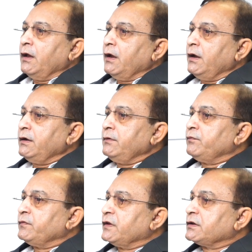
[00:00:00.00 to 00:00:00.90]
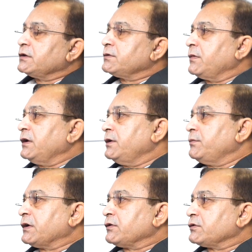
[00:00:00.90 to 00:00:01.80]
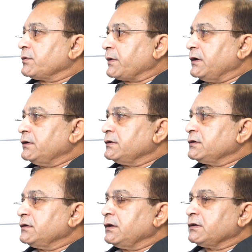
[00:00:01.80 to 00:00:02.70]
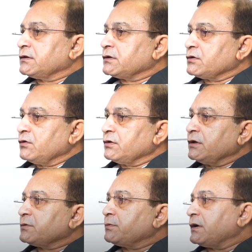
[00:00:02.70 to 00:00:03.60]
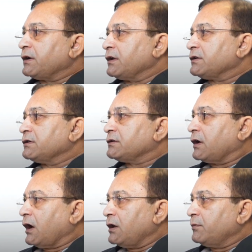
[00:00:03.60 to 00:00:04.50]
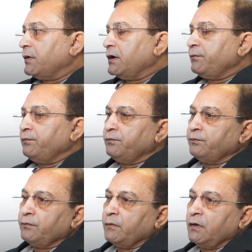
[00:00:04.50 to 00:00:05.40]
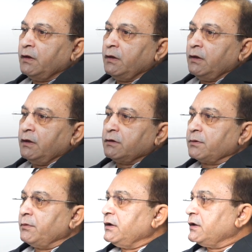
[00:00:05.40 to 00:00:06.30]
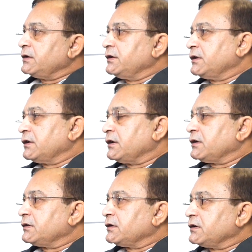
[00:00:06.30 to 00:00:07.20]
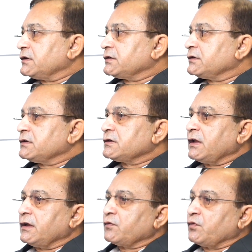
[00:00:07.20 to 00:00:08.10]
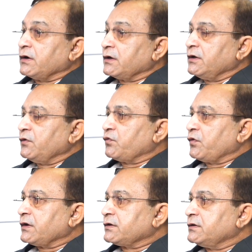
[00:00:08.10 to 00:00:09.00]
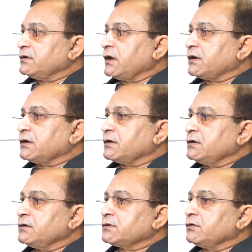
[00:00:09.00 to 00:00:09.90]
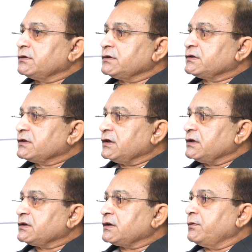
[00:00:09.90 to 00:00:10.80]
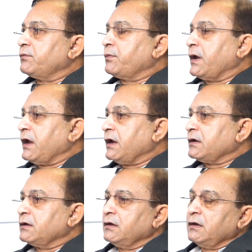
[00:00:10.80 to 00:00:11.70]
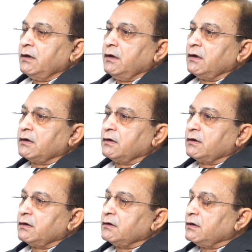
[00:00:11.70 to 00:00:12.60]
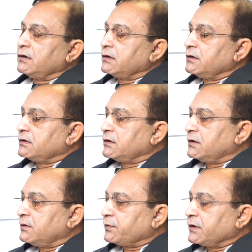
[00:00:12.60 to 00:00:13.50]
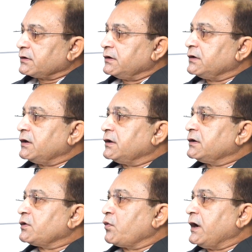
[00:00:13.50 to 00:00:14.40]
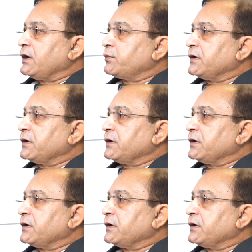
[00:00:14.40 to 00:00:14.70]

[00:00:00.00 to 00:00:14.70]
And this is mainly because of allergy. This is known as pityriasis alba. Similarly, there are other diseases like fungal infection that occurs on the chest and back. It is presented as a white